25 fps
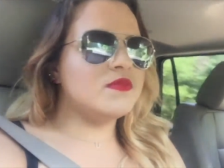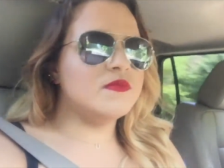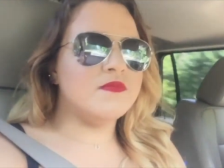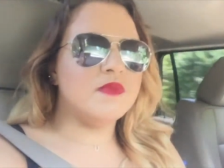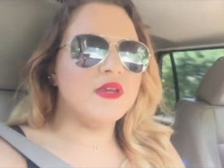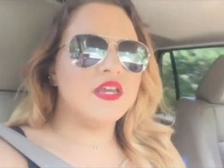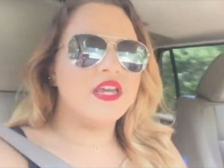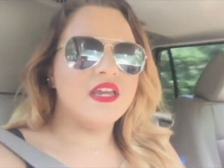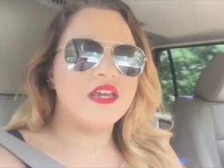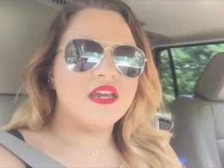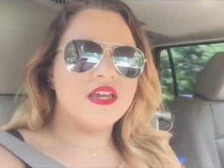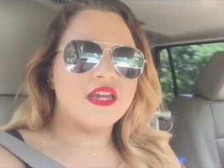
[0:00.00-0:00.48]

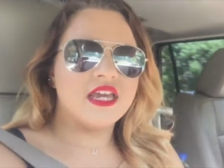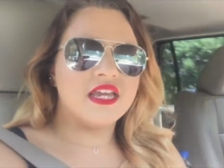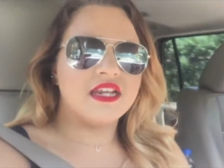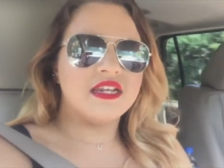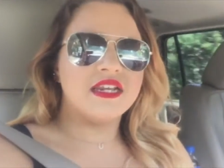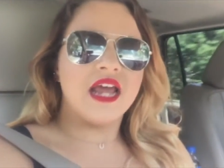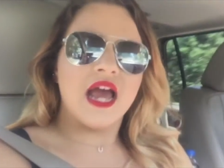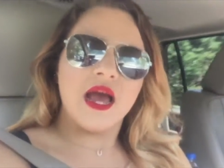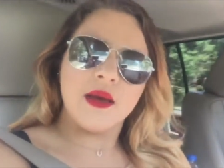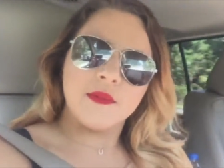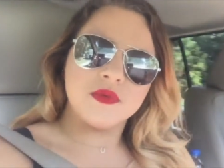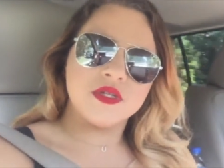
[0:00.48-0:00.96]
being
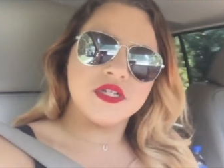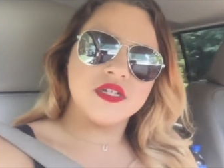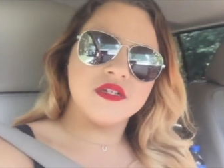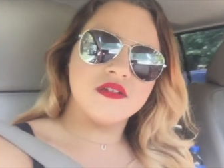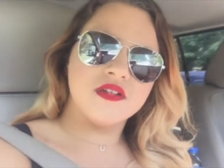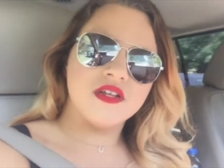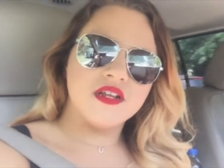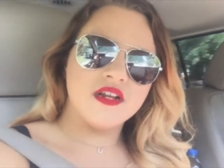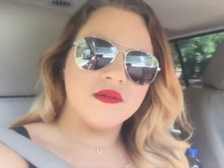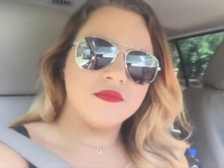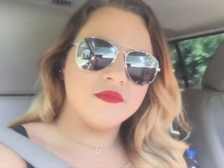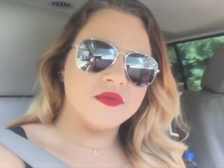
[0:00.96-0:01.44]
kidnapped
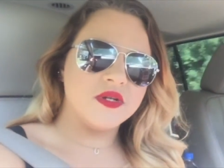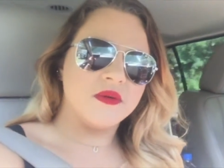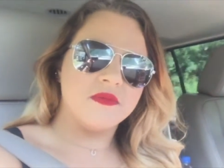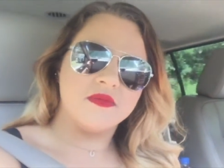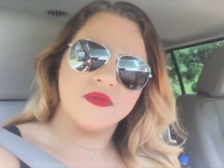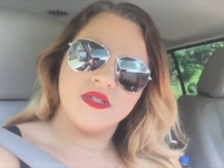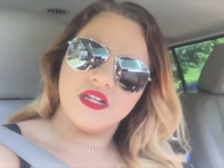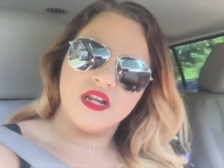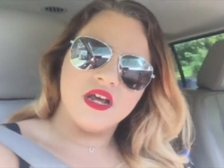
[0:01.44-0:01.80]
and abducted